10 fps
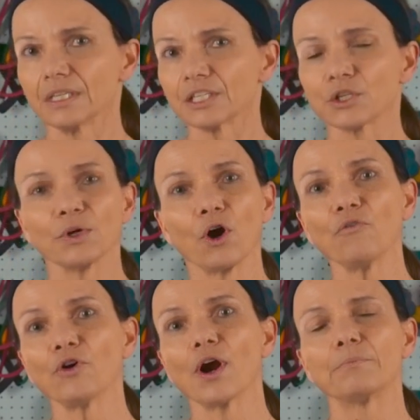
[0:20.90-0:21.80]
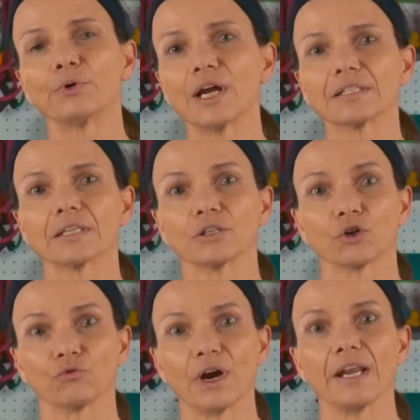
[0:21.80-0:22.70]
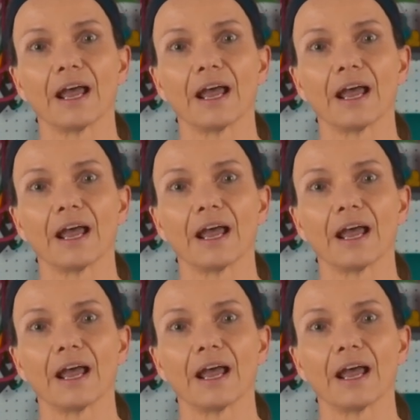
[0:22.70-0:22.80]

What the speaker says: So an overhead press is a great